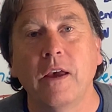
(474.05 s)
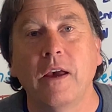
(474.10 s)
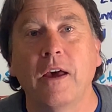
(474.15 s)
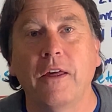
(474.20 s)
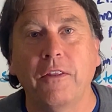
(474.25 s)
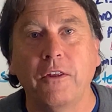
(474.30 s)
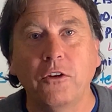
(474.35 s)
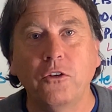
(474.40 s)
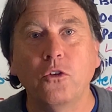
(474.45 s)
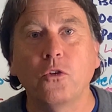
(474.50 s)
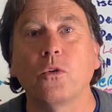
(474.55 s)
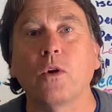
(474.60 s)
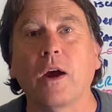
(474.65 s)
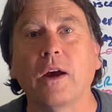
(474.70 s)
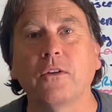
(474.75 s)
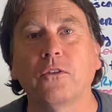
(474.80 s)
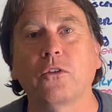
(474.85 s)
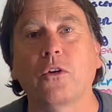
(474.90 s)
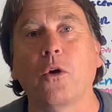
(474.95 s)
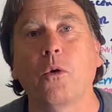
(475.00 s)
And then you
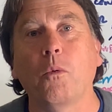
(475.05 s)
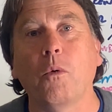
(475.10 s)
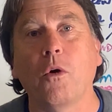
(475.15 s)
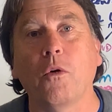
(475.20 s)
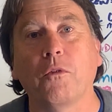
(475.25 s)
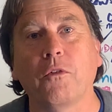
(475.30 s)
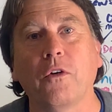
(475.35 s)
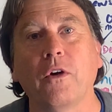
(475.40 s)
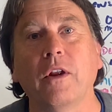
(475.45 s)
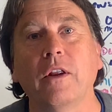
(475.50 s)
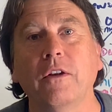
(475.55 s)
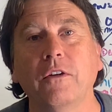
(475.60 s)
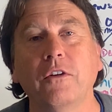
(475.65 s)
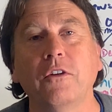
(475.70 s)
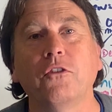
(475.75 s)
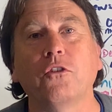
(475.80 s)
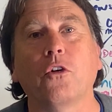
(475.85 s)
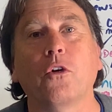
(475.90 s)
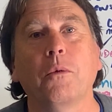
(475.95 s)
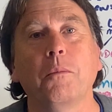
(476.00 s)
guys go over it and
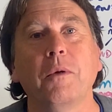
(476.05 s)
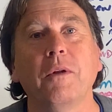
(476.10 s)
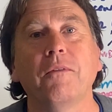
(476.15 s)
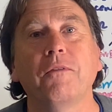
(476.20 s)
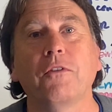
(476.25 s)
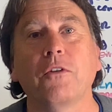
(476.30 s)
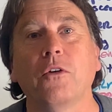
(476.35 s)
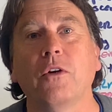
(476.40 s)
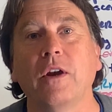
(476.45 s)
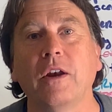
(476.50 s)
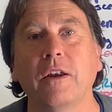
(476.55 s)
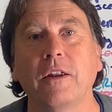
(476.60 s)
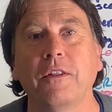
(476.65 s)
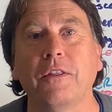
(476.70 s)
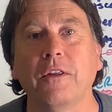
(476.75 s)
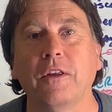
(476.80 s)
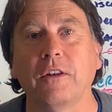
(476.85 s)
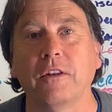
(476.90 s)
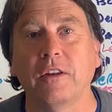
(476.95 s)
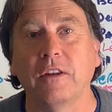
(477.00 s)
determine if
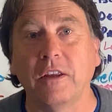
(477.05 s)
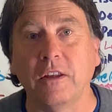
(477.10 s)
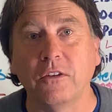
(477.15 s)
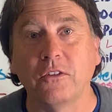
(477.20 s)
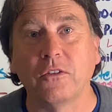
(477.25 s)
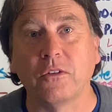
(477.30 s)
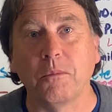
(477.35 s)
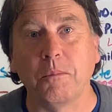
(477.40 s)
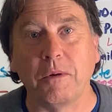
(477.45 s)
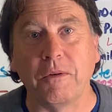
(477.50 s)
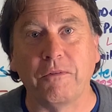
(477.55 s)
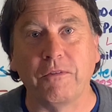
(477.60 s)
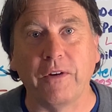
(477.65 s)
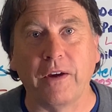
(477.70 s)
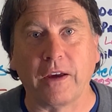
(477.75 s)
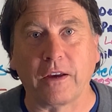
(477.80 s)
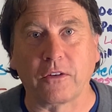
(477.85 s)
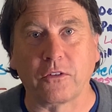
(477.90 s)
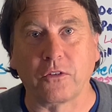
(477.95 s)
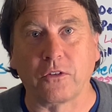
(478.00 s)
anything needs to be
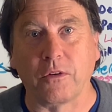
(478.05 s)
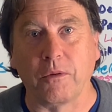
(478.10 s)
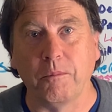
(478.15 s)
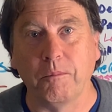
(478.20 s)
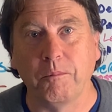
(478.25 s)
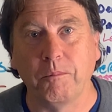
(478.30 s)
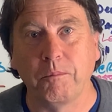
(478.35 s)
fixed.